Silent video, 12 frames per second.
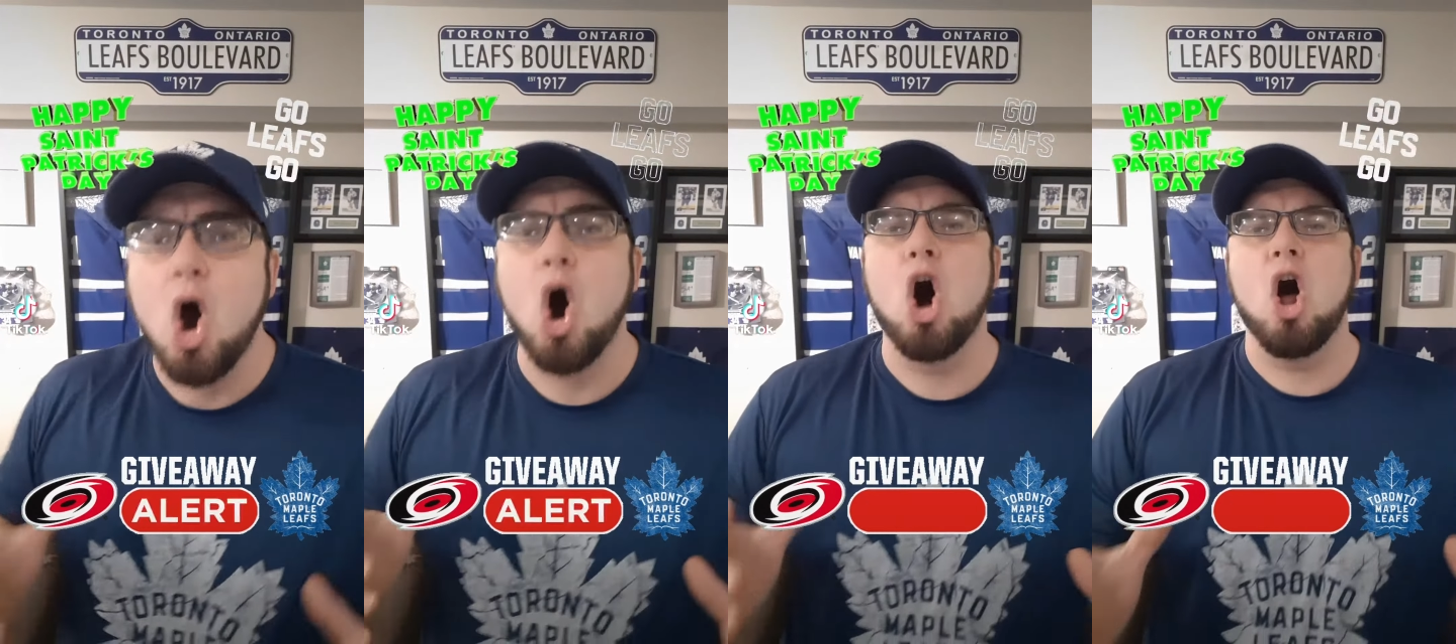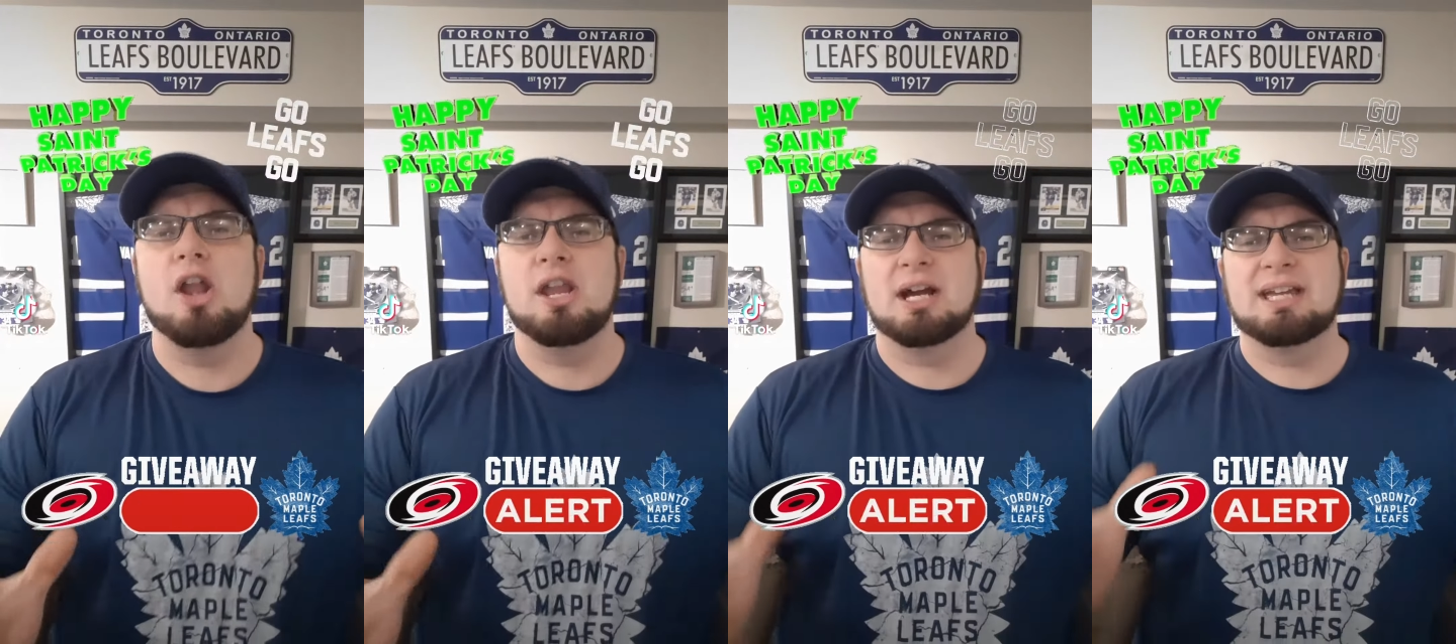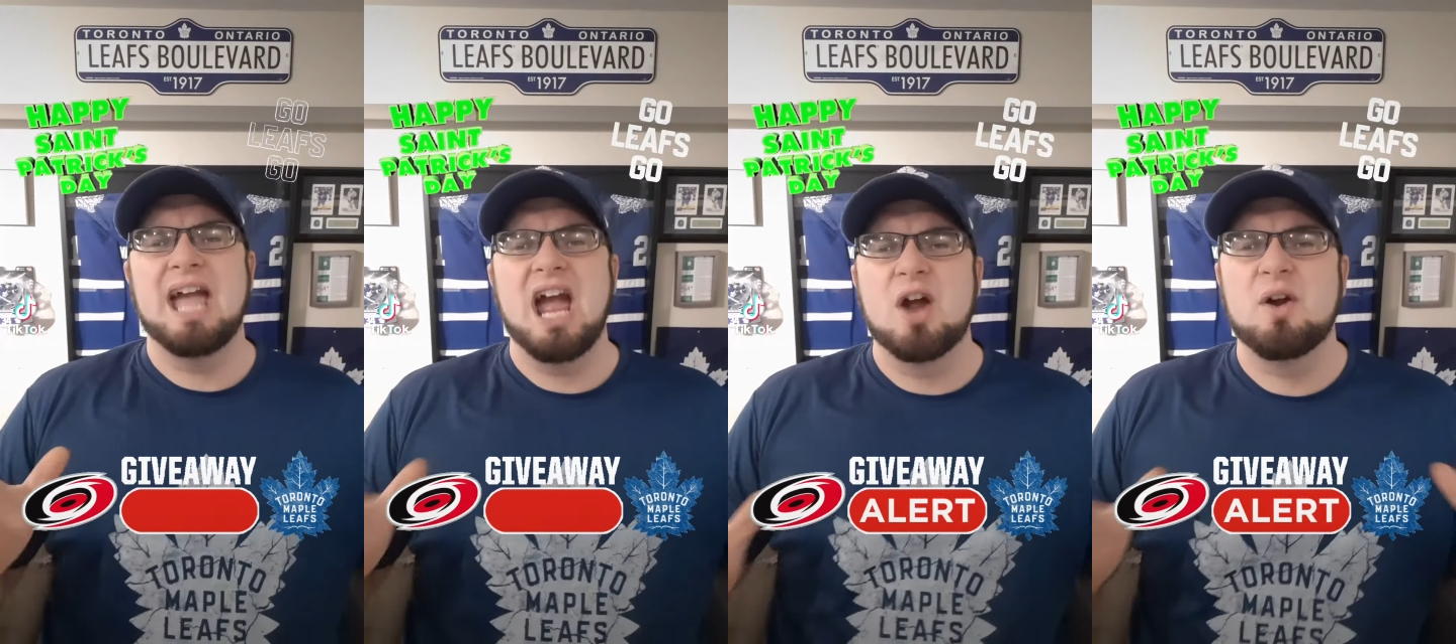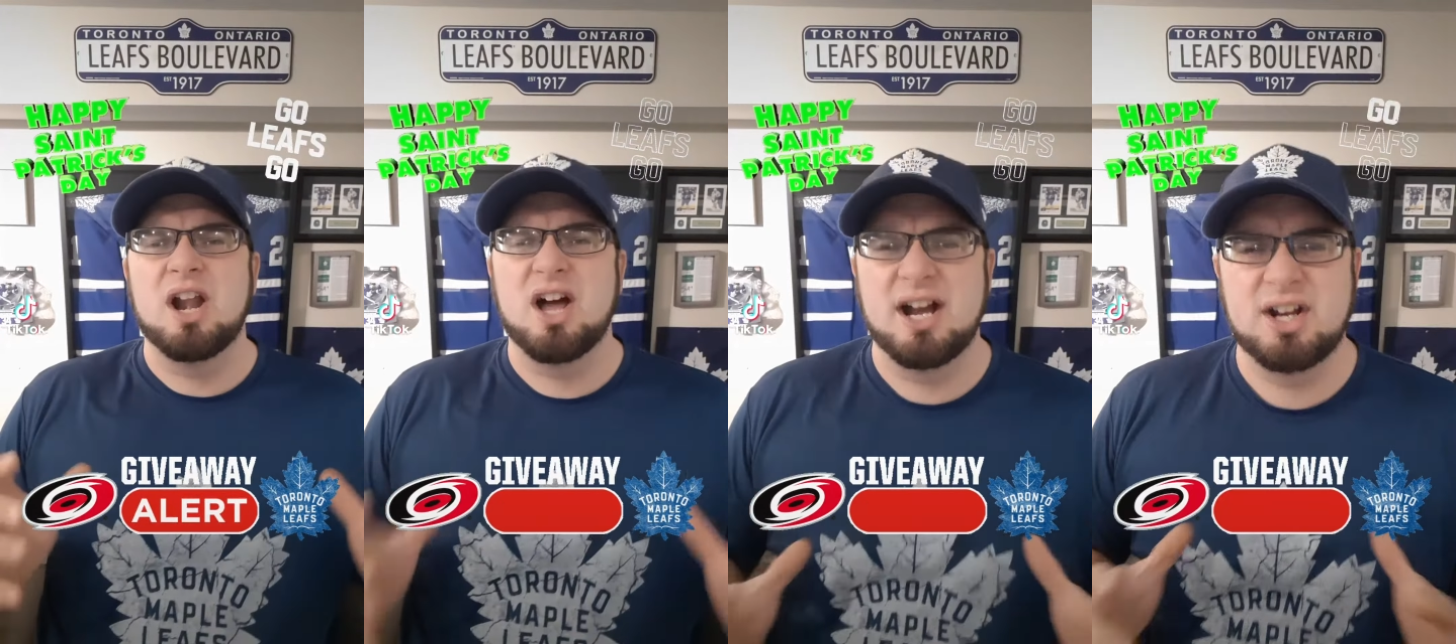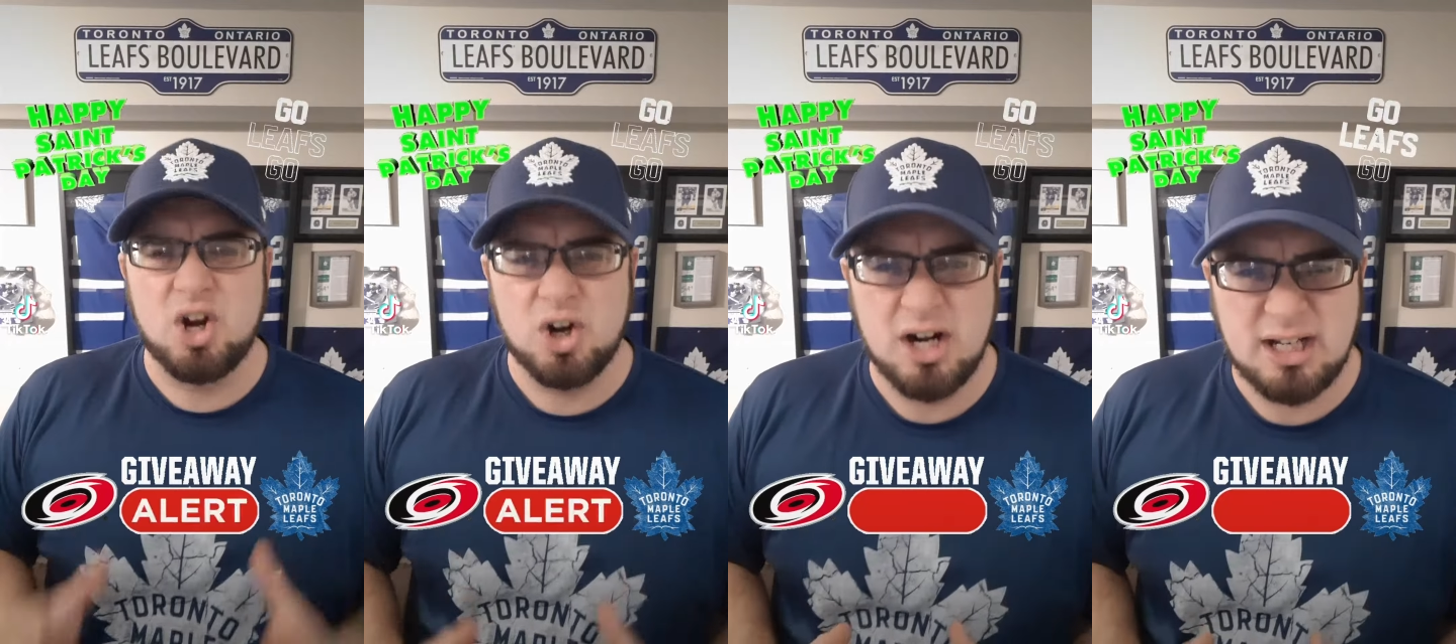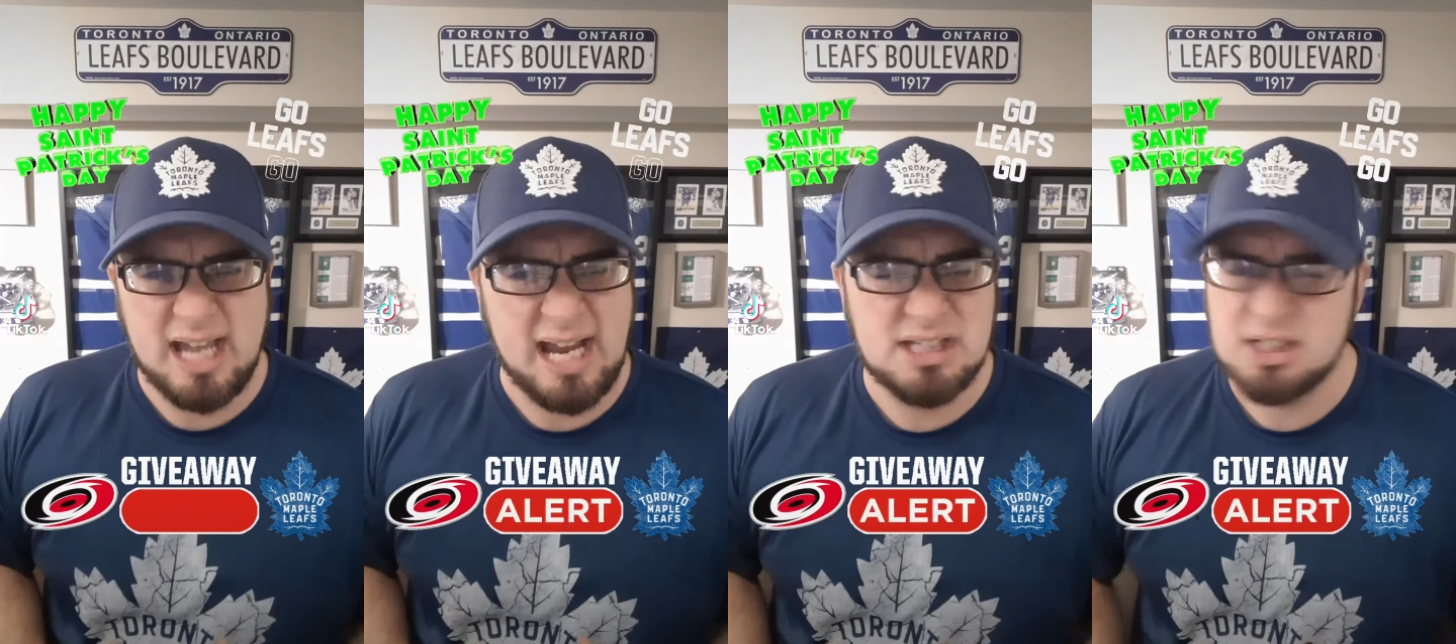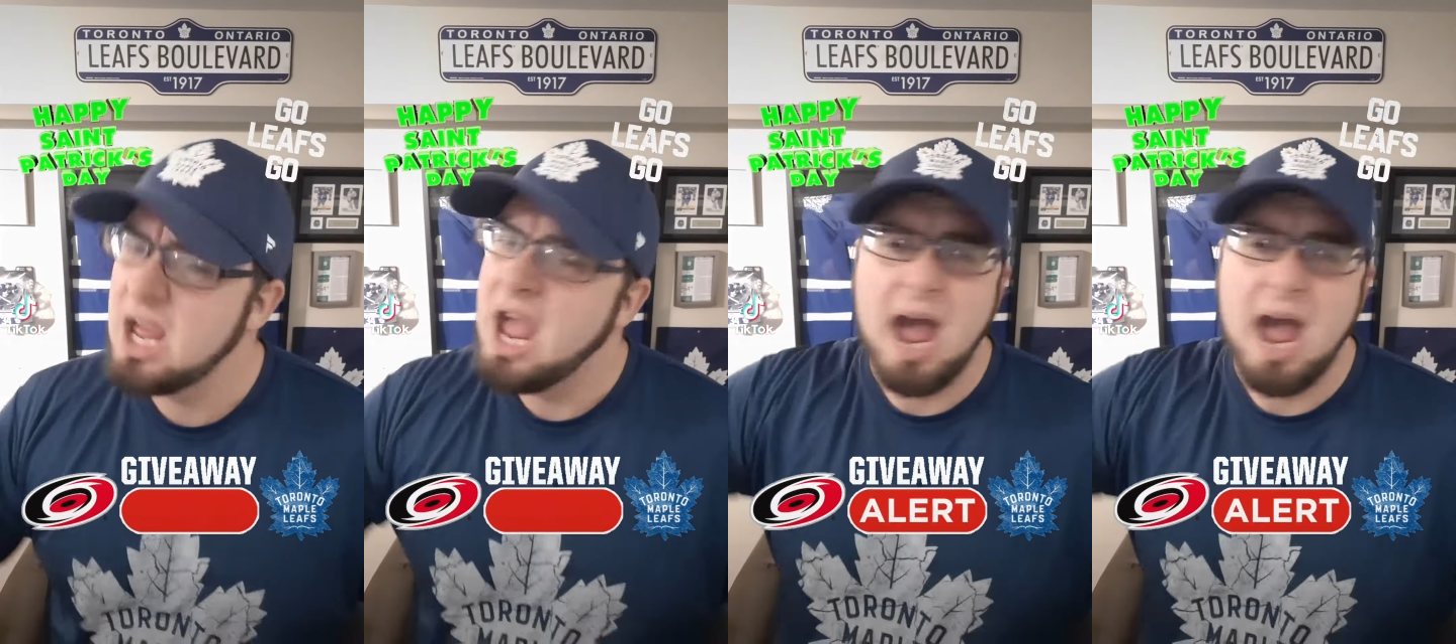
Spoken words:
on the Carolina Hurricanes